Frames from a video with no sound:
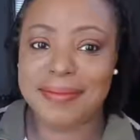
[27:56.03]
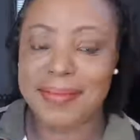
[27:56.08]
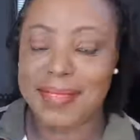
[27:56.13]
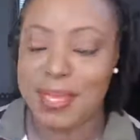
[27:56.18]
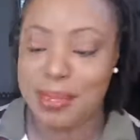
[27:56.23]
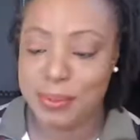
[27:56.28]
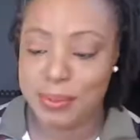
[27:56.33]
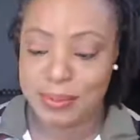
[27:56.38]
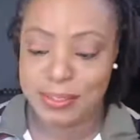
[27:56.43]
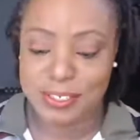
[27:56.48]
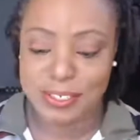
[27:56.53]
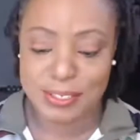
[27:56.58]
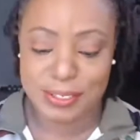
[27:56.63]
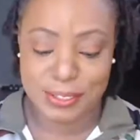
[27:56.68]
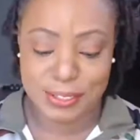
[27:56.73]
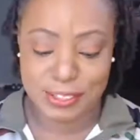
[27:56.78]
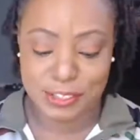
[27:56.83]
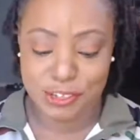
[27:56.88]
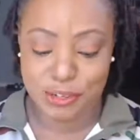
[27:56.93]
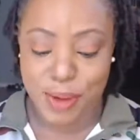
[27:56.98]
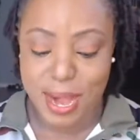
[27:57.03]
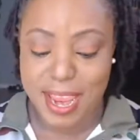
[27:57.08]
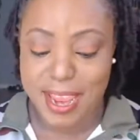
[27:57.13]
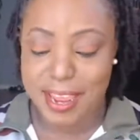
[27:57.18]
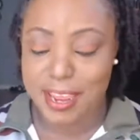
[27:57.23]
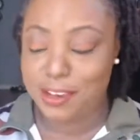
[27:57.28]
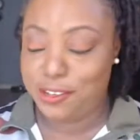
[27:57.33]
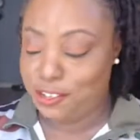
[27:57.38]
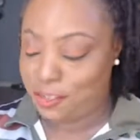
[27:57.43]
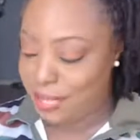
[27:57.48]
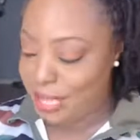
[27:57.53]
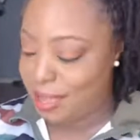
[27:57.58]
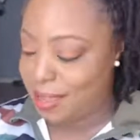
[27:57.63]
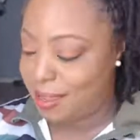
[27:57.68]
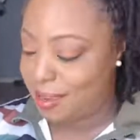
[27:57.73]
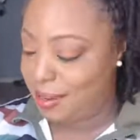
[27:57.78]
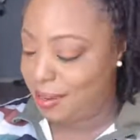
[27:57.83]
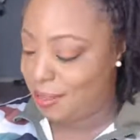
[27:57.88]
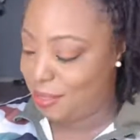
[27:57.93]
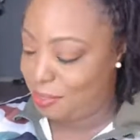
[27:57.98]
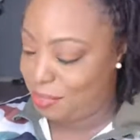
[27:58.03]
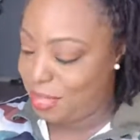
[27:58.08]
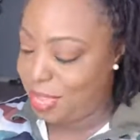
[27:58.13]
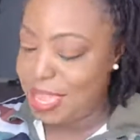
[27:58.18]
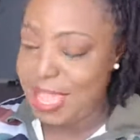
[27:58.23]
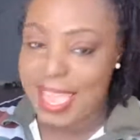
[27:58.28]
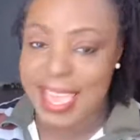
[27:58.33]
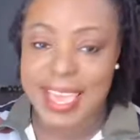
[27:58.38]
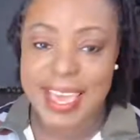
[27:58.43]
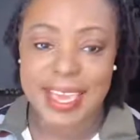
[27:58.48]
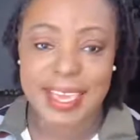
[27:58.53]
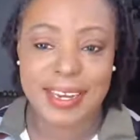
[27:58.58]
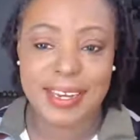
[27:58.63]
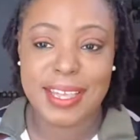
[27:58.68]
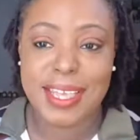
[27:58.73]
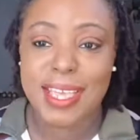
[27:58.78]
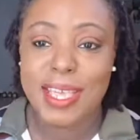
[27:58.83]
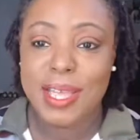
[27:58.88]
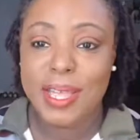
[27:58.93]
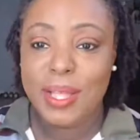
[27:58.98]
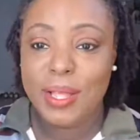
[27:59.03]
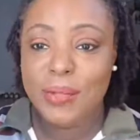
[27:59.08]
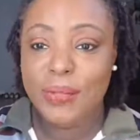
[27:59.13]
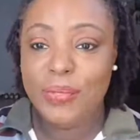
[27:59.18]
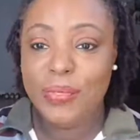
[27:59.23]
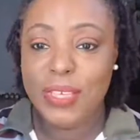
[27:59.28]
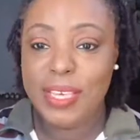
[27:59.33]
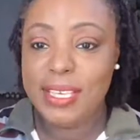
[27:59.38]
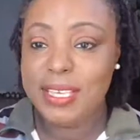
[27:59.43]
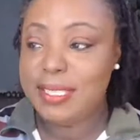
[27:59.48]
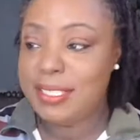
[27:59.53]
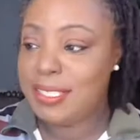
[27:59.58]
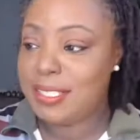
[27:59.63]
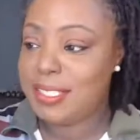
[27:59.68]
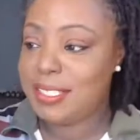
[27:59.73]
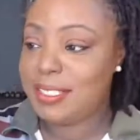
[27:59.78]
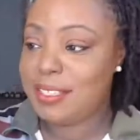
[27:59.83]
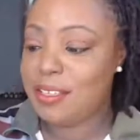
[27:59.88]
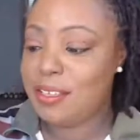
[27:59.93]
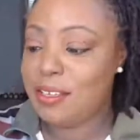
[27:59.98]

it was just strange that they had this